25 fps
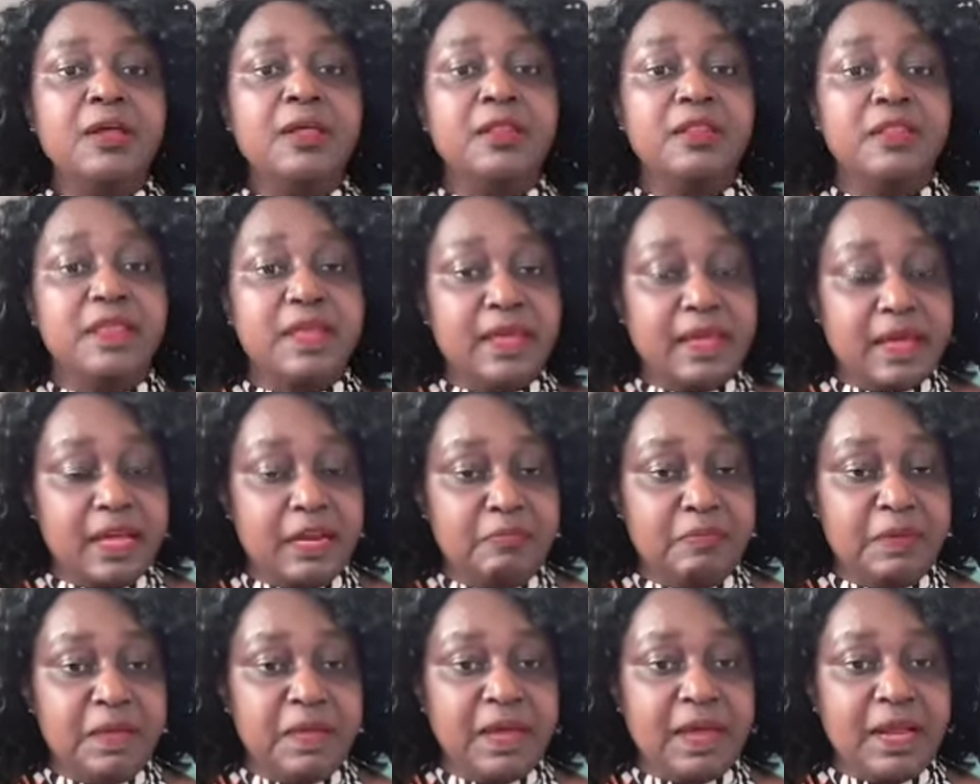They
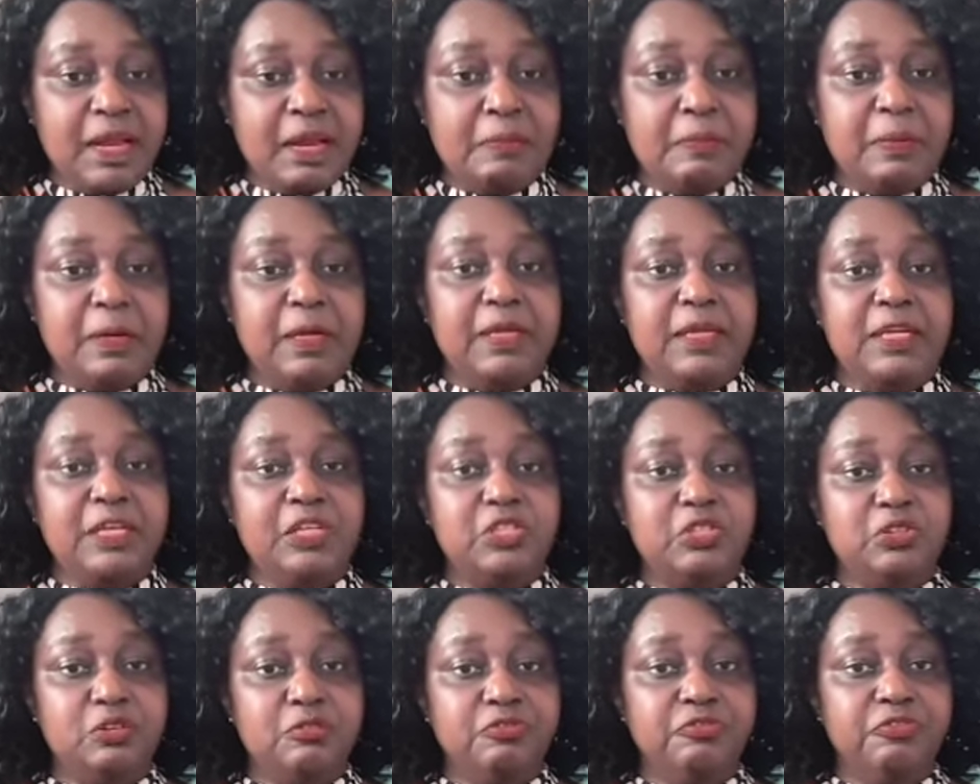can make an
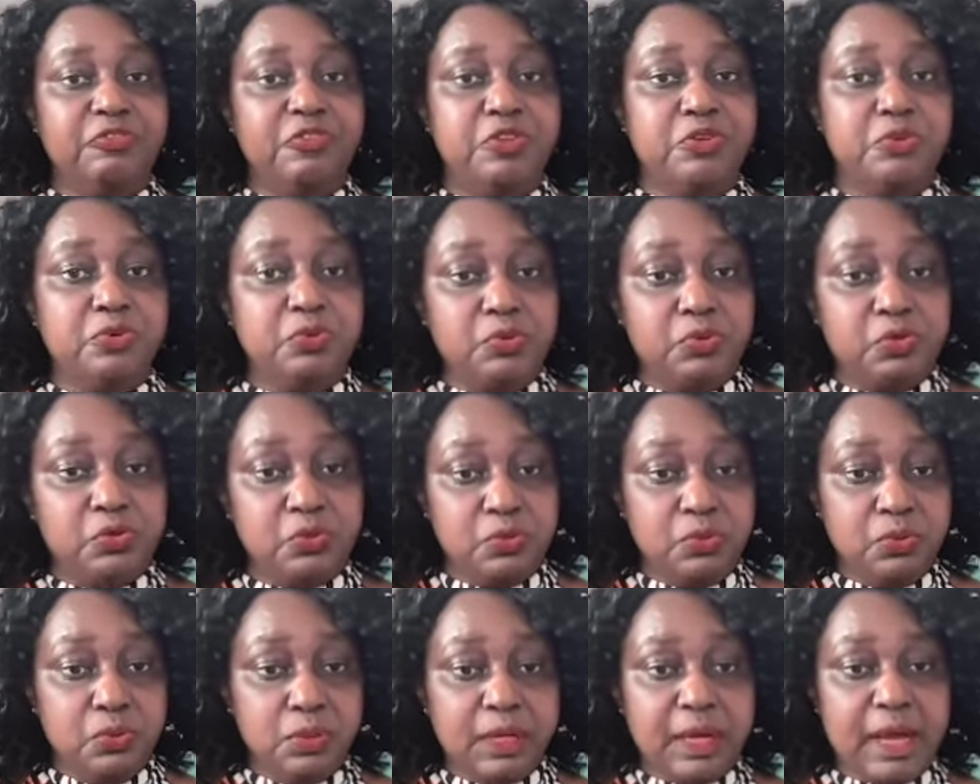application for you
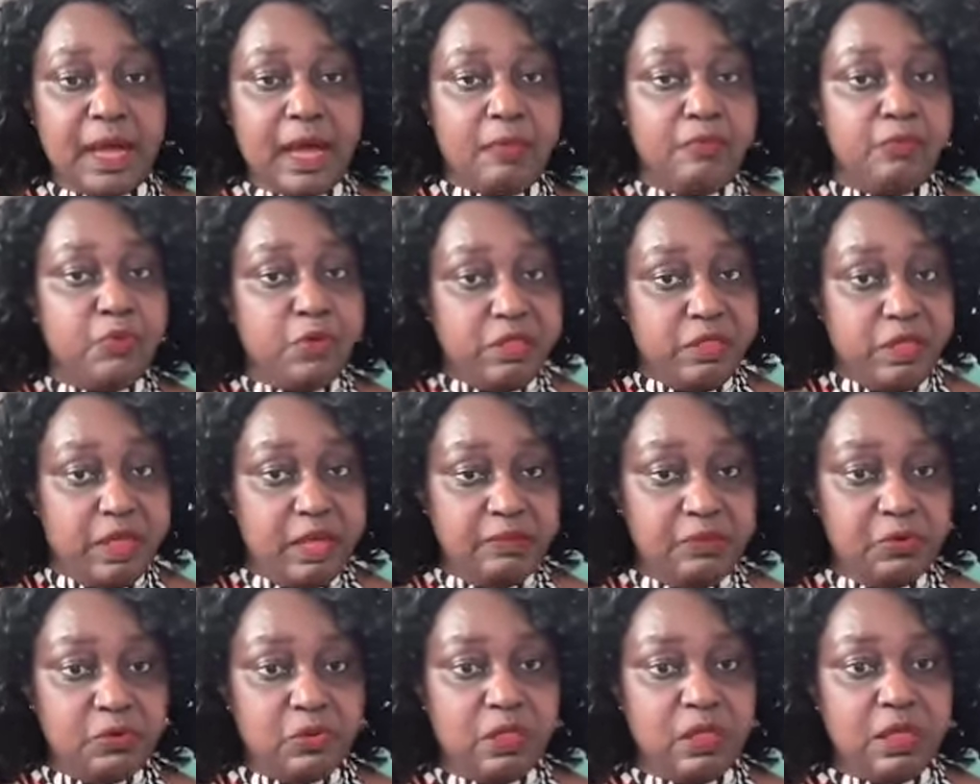to come with
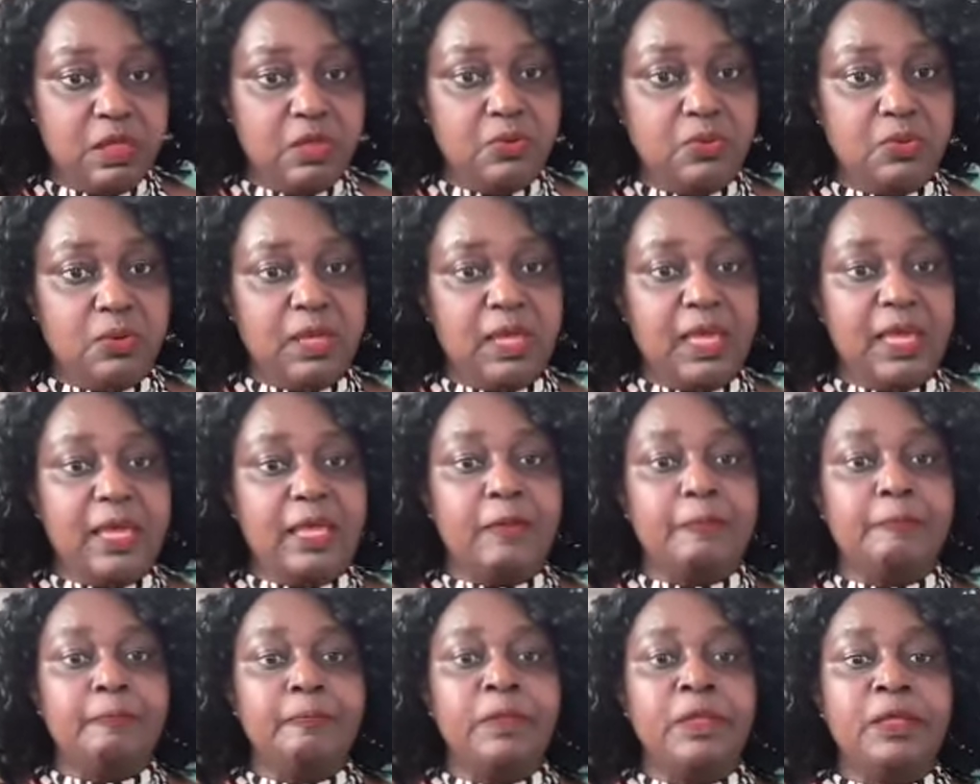them to the
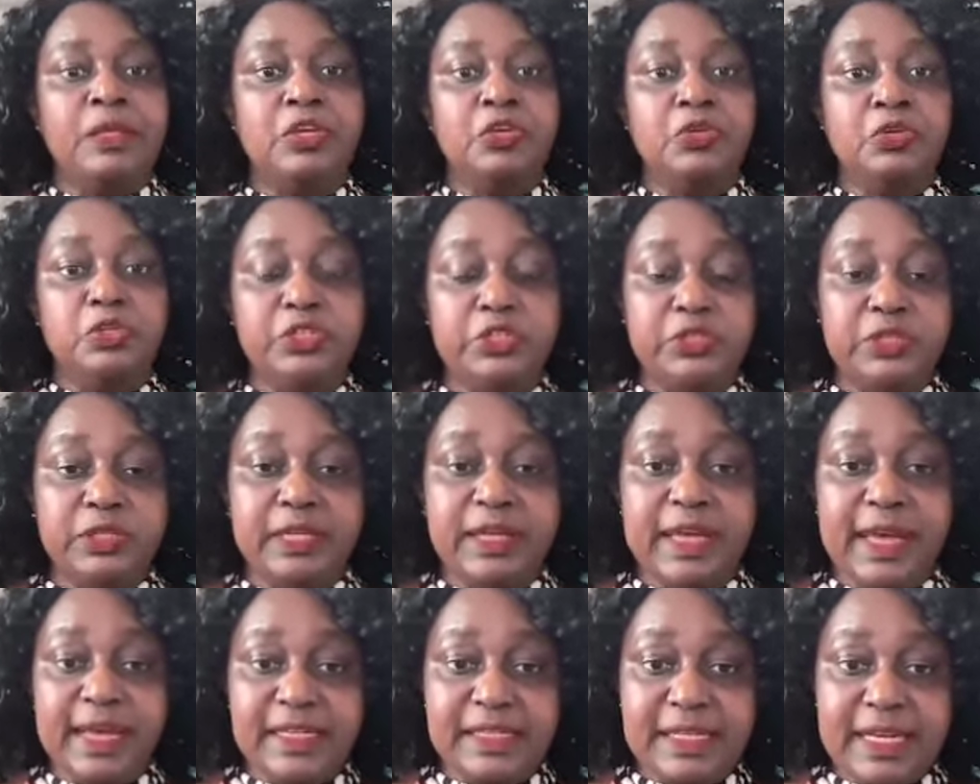UK. You
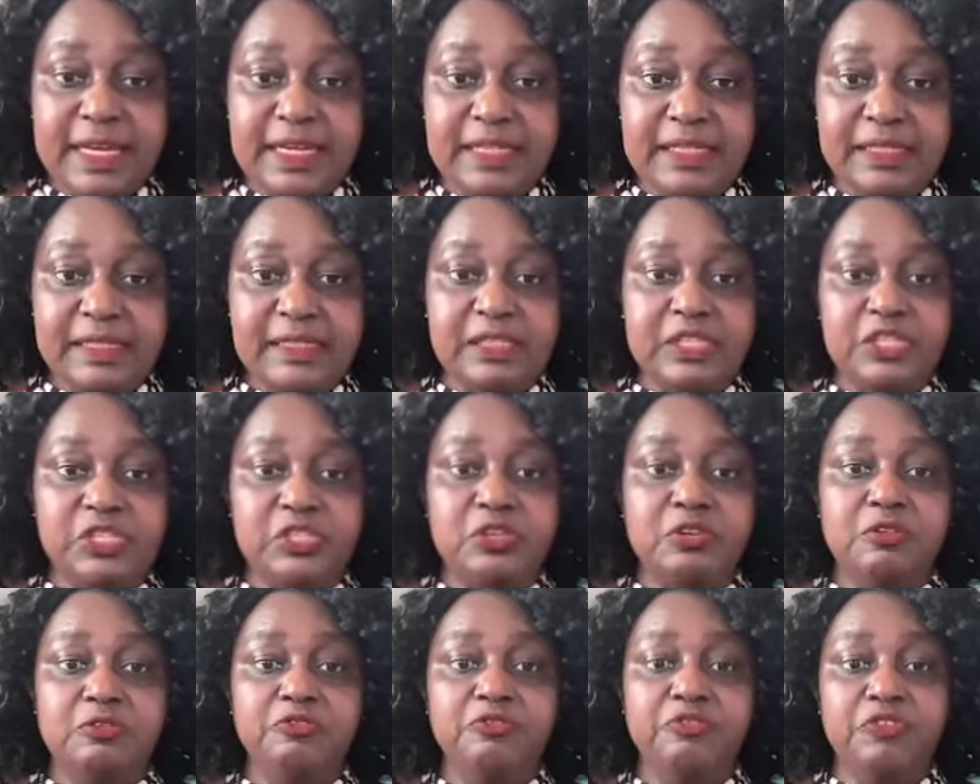should get a
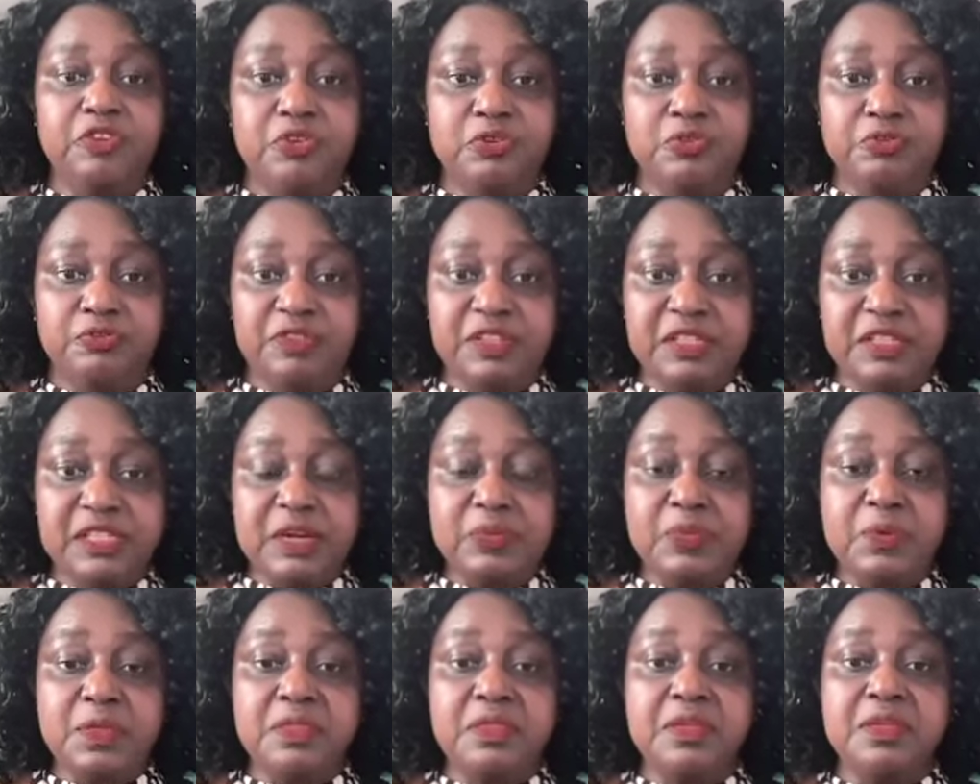decision for your
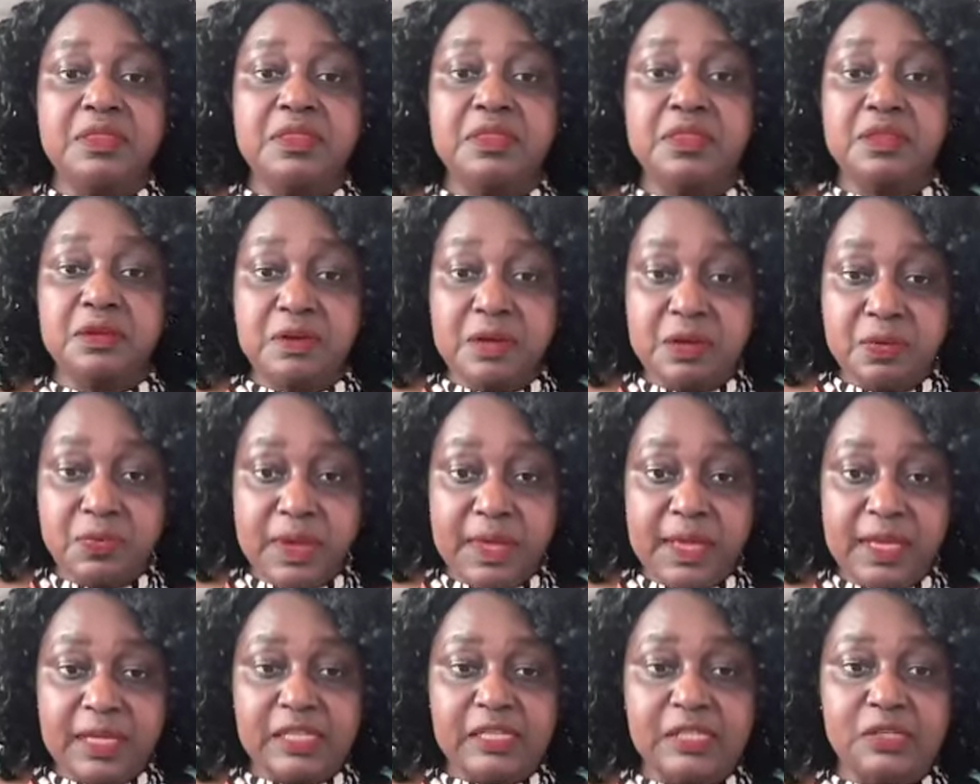visa within 3
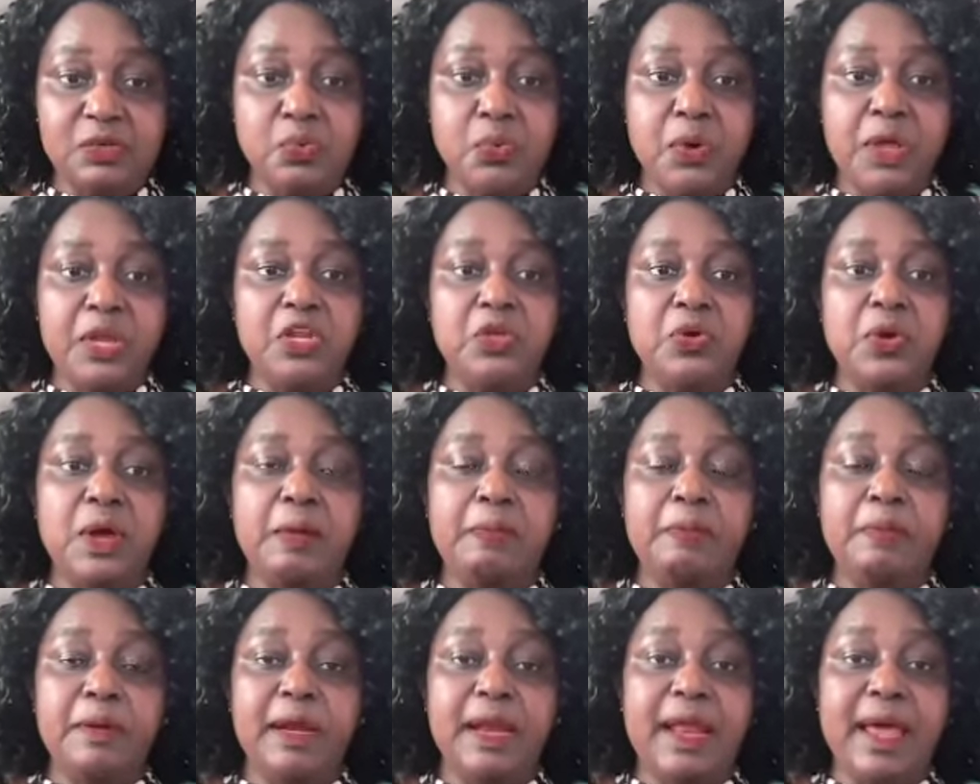weeks when you
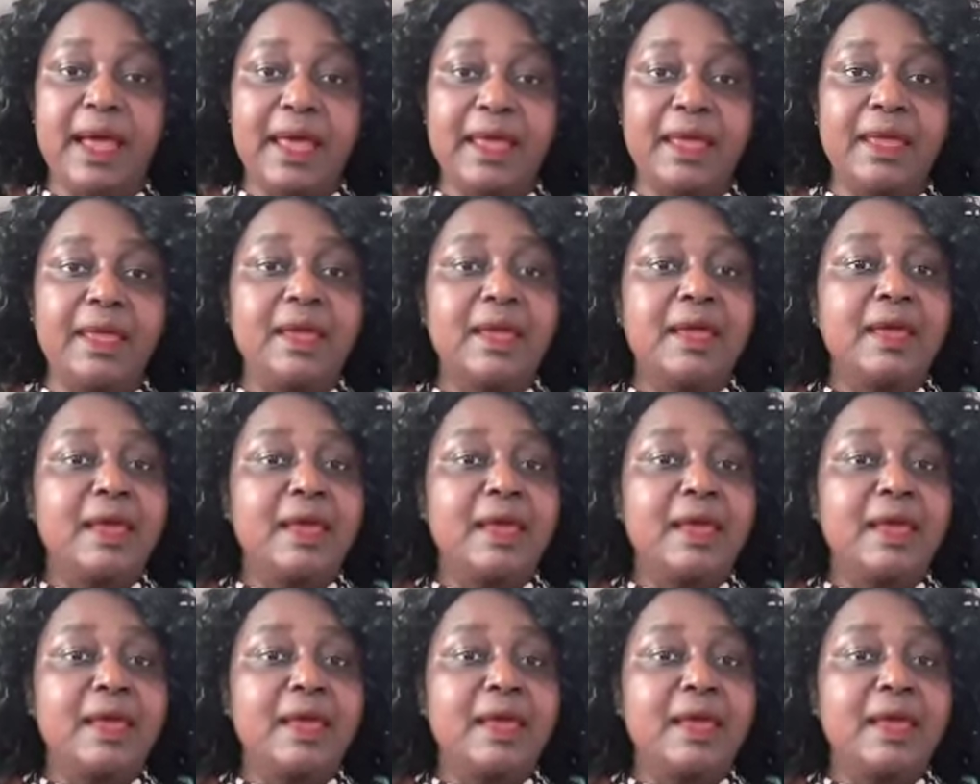apply.